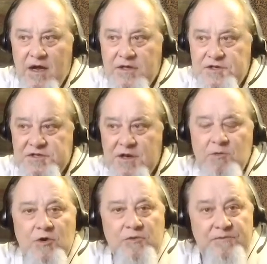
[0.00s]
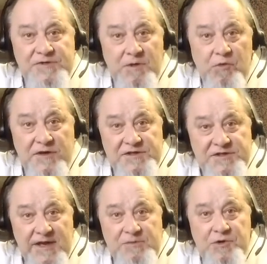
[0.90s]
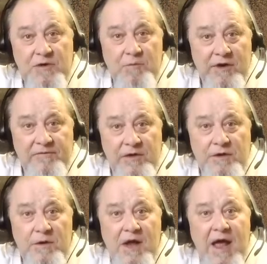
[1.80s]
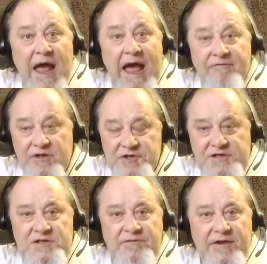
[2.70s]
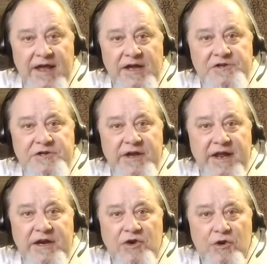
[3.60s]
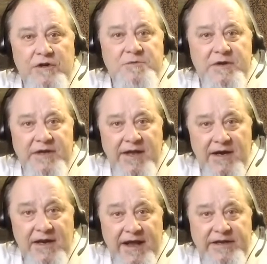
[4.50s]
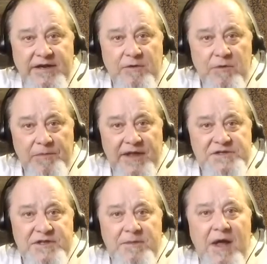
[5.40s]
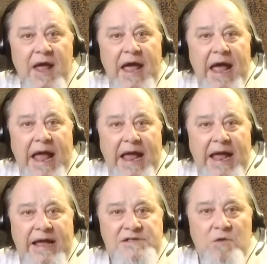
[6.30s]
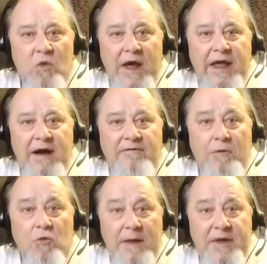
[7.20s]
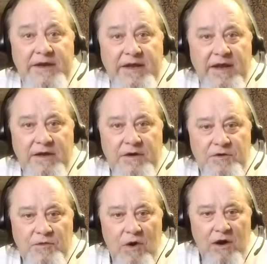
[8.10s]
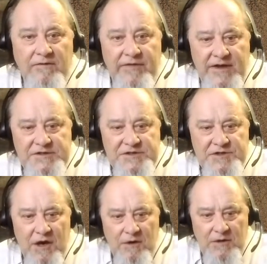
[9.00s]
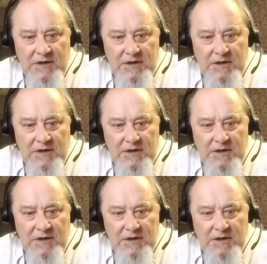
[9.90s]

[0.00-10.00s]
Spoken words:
just someone who supports the same sort of point of view have a justification and encouragement to get elected and replace them as a way of a remedy to all of this. So,